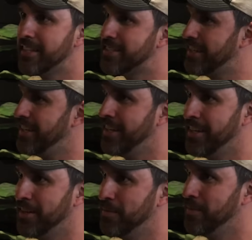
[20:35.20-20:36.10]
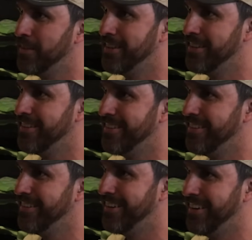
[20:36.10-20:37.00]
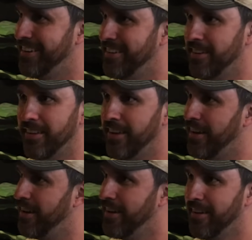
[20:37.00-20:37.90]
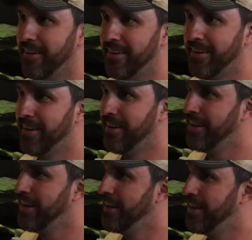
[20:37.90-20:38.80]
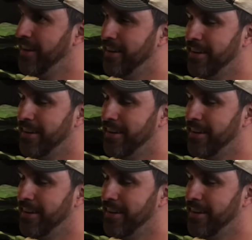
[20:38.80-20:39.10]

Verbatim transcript: that's in him. Yeah. He thrives. Yeah. He thrives on it. Yeah.